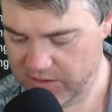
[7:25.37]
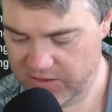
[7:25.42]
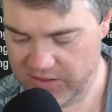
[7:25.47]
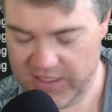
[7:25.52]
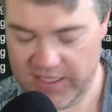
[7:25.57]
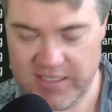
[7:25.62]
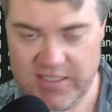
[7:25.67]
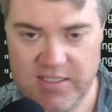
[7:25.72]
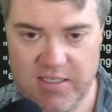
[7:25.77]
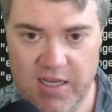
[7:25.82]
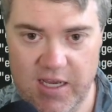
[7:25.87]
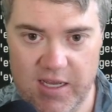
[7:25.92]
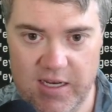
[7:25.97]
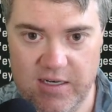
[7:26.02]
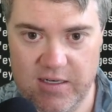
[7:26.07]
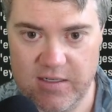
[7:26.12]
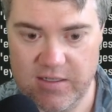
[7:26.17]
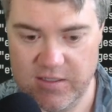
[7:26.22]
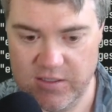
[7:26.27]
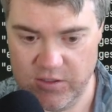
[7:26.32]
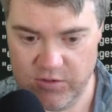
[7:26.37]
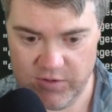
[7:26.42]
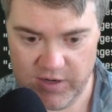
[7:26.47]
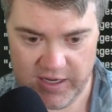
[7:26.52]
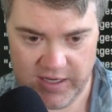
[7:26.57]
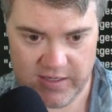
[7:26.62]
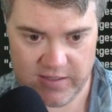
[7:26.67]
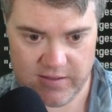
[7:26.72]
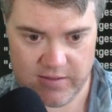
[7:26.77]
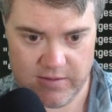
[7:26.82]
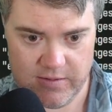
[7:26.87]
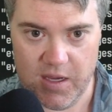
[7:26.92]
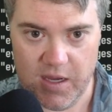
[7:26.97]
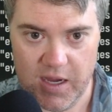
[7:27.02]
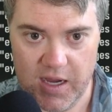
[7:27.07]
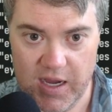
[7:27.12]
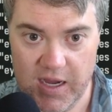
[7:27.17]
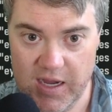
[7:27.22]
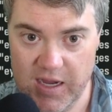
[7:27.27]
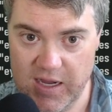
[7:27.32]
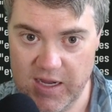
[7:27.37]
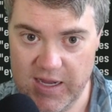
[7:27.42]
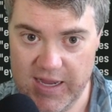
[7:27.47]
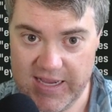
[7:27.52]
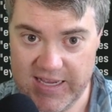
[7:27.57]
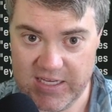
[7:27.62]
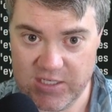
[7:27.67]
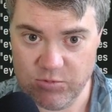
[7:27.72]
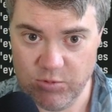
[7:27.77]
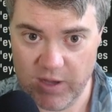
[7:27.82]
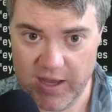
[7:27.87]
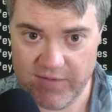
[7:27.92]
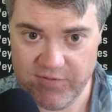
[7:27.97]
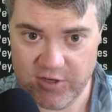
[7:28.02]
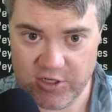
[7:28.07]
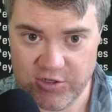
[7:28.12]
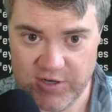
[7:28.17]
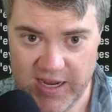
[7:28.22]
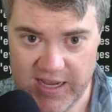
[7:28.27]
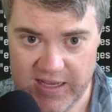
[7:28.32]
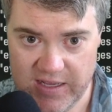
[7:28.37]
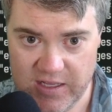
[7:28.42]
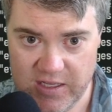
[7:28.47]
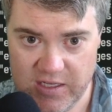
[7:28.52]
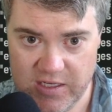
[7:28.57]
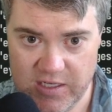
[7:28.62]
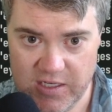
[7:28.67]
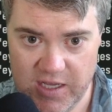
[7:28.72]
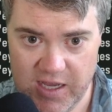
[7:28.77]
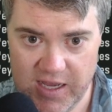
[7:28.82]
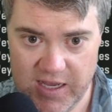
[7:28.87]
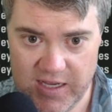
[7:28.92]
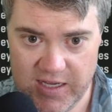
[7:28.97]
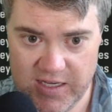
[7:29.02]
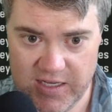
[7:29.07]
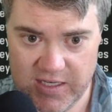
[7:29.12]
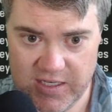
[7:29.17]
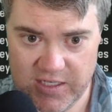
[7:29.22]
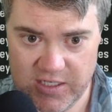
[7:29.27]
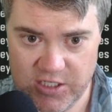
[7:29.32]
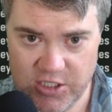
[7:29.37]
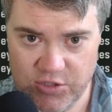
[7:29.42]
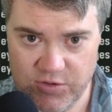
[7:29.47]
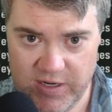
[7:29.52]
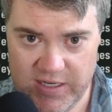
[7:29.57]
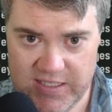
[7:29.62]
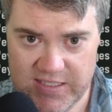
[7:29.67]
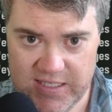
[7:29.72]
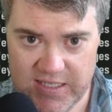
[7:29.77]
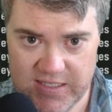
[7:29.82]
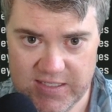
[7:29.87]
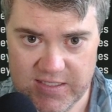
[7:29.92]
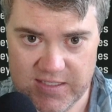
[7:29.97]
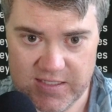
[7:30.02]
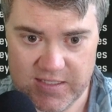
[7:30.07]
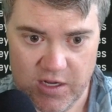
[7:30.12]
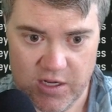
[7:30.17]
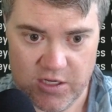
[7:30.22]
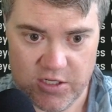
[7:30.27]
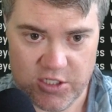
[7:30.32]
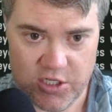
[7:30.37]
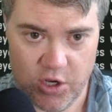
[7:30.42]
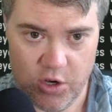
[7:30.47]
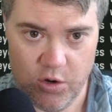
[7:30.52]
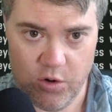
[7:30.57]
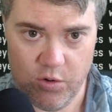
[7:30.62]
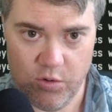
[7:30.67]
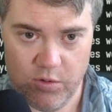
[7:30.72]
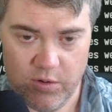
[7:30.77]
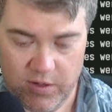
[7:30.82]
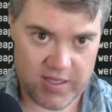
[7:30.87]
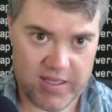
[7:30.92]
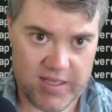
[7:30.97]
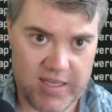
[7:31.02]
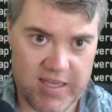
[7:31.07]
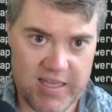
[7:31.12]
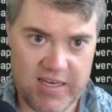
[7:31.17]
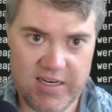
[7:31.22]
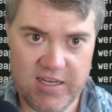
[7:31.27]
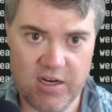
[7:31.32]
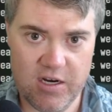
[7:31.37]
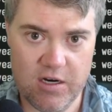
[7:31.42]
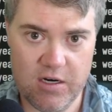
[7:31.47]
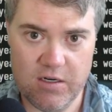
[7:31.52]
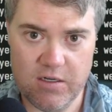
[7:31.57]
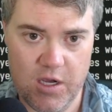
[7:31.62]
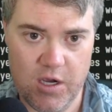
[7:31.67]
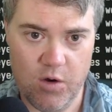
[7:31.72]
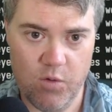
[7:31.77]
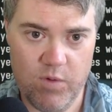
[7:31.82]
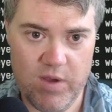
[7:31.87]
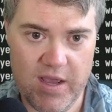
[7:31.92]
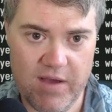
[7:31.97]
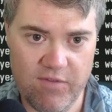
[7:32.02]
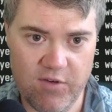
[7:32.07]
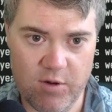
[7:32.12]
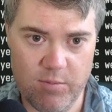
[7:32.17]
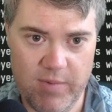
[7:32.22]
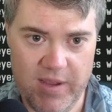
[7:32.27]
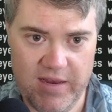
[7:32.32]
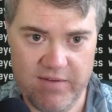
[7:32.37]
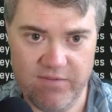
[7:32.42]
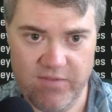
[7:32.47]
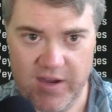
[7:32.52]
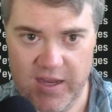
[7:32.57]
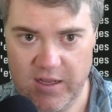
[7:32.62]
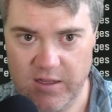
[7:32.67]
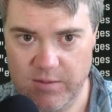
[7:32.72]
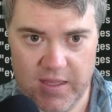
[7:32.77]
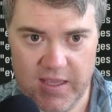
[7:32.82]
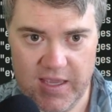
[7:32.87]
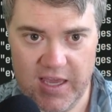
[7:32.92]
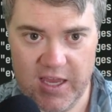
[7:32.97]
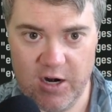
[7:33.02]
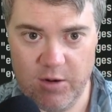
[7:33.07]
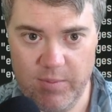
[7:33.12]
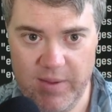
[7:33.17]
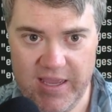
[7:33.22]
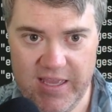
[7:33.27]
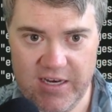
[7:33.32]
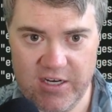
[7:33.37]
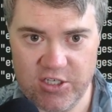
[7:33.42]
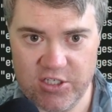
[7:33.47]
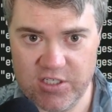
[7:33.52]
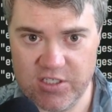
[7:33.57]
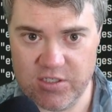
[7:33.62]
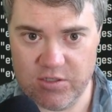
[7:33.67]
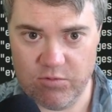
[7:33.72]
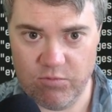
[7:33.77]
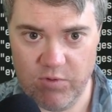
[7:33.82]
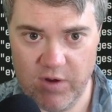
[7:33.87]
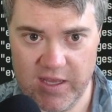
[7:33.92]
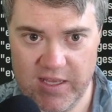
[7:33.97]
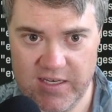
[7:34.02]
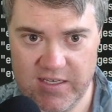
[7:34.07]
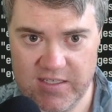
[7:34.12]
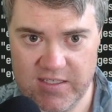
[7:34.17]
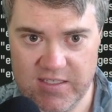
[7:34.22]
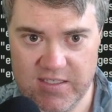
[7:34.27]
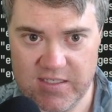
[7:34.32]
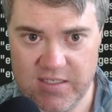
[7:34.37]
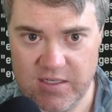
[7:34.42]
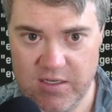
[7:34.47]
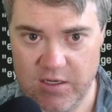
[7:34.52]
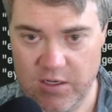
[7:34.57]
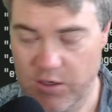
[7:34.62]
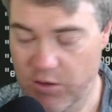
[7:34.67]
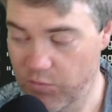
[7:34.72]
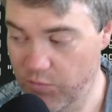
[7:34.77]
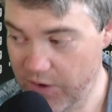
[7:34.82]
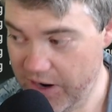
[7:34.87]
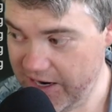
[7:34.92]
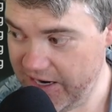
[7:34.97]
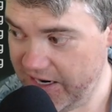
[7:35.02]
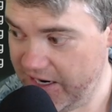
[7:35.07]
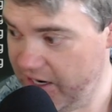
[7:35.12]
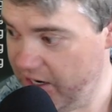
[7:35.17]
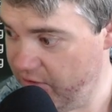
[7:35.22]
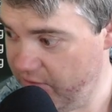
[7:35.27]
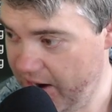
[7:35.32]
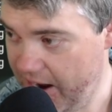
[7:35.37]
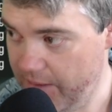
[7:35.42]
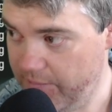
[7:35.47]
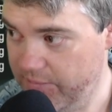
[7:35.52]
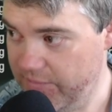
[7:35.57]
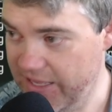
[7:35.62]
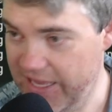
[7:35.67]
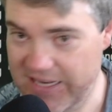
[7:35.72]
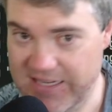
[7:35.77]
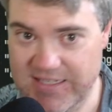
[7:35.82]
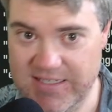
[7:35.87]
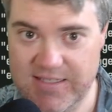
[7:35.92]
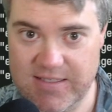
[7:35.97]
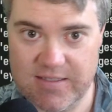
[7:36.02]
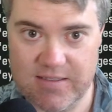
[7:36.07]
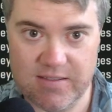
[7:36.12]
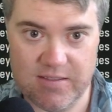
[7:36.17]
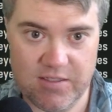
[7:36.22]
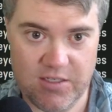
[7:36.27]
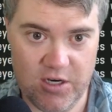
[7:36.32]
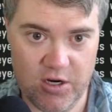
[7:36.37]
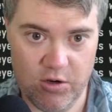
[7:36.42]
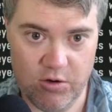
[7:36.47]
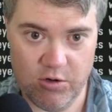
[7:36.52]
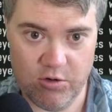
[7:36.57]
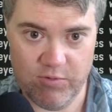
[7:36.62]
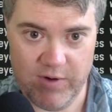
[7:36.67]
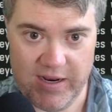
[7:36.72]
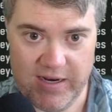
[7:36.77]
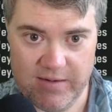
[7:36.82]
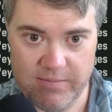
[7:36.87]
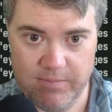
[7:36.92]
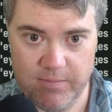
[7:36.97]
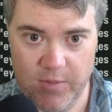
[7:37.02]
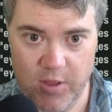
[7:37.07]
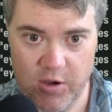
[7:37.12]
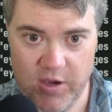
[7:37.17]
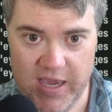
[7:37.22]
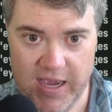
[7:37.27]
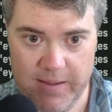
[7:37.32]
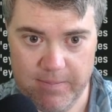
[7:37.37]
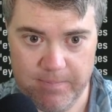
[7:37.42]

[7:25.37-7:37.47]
That's not great. I guess we'll have to trace this. So in here, we have our main file. And our main just runs run and unwrap. That's, great. Okay.